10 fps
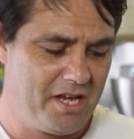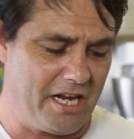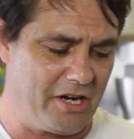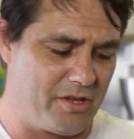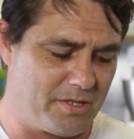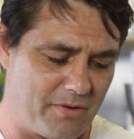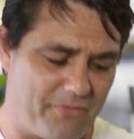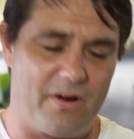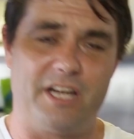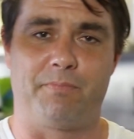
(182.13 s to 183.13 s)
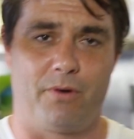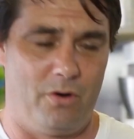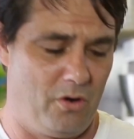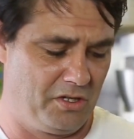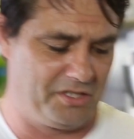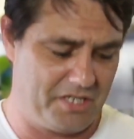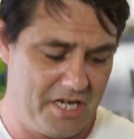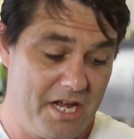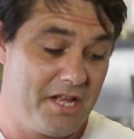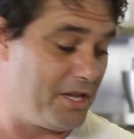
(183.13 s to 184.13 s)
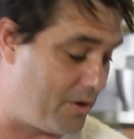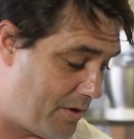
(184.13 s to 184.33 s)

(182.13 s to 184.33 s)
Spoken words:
You know, there's the fresh prawns, the